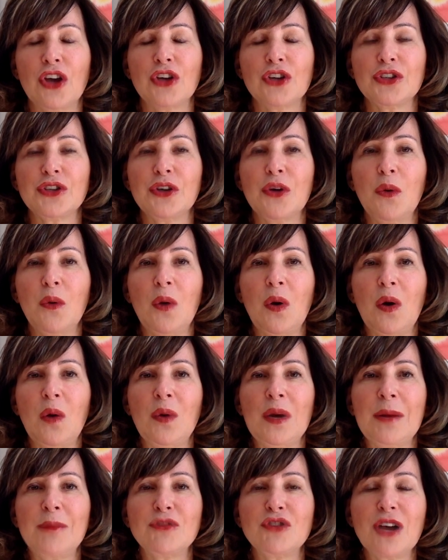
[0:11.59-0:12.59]
So
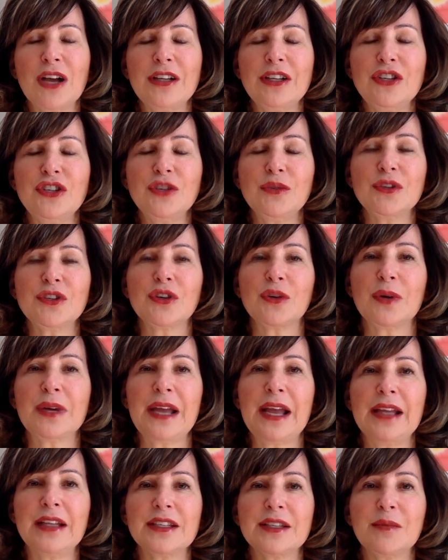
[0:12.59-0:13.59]
what I'm trying to do is
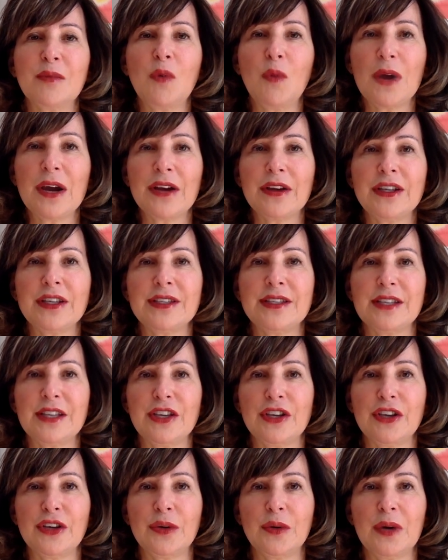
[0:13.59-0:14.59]
create some awareness
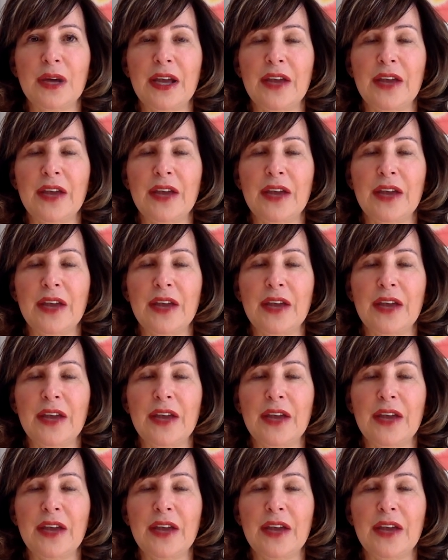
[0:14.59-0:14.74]
in you.